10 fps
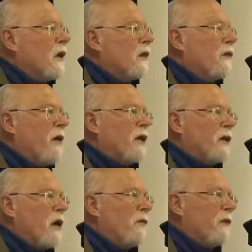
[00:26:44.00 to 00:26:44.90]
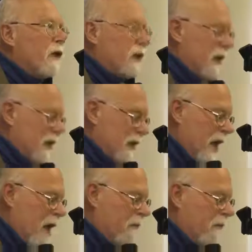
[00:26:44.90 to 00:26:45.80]
The first convert to
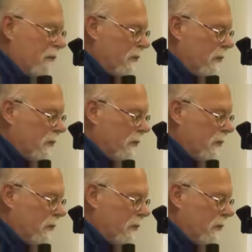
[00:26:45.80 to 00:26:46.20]
Islam